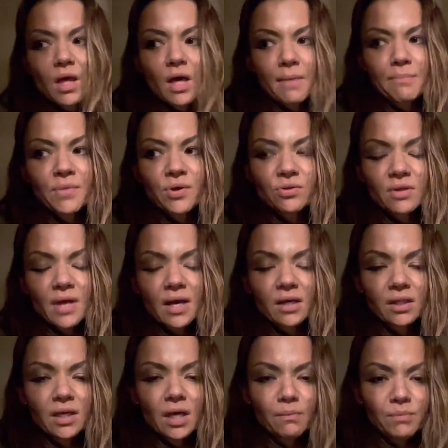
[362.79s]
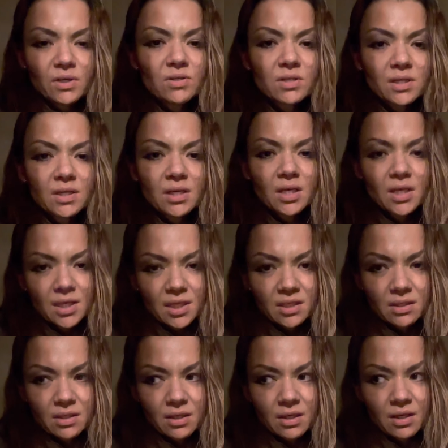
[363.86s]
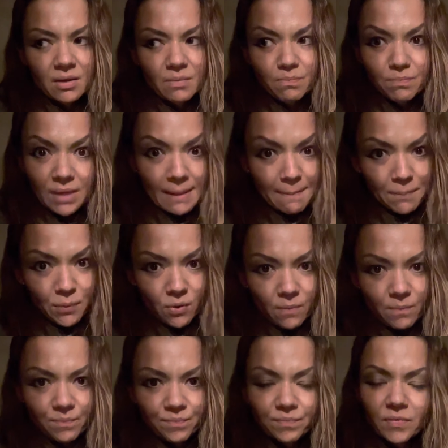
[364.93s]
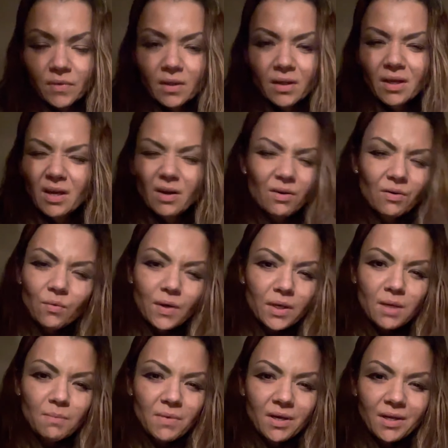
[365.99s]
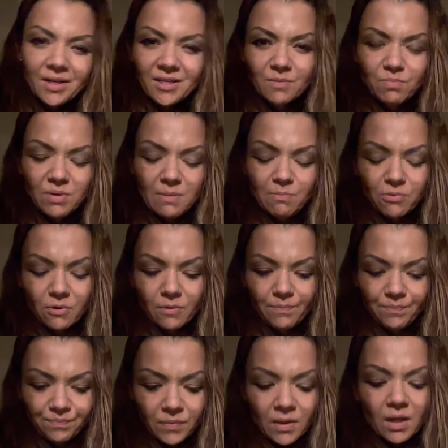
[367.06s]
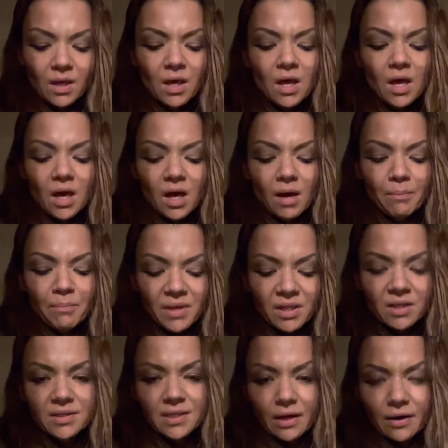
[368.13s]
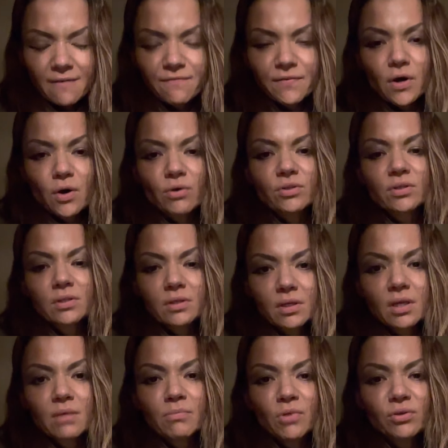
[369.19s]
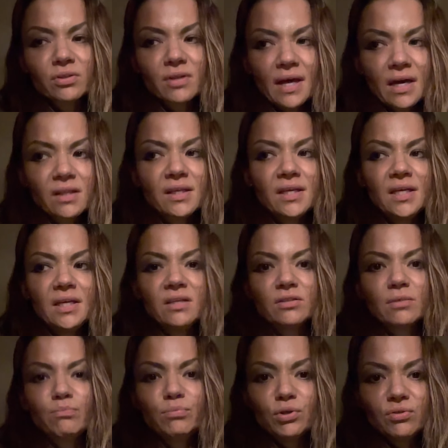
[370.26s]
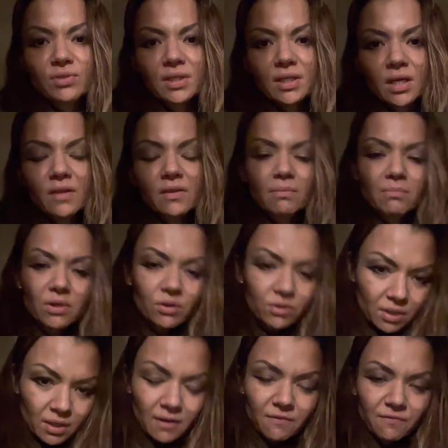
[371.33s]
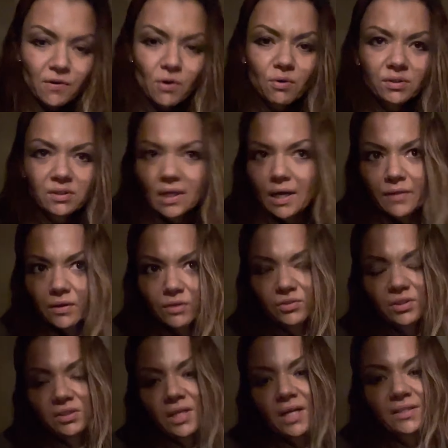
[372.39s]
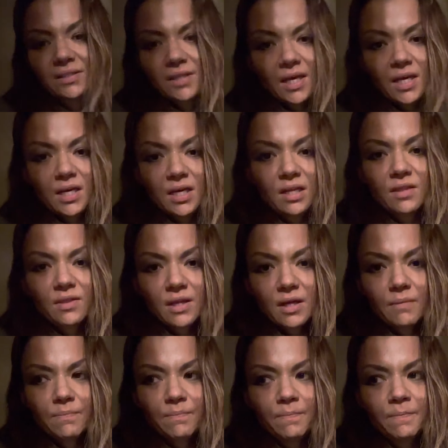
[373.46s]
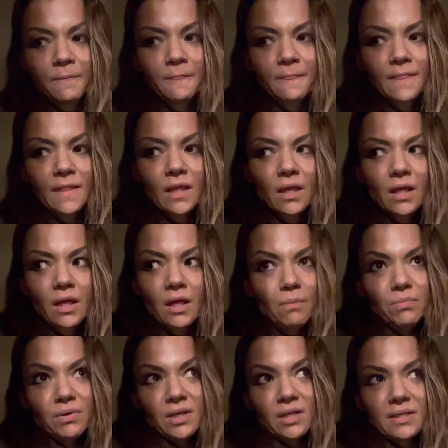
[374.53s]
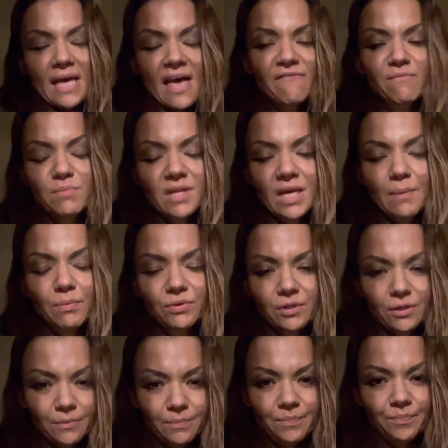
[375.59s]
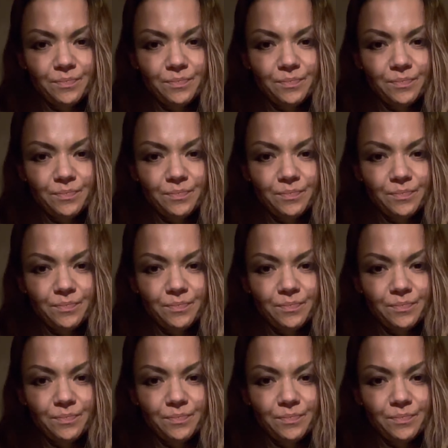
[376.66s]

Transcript: Most likely abusing his people. What do you mean his people? Military folks. Most likely he is abusing the military folks and they're just not saying anything because they haven't been able to.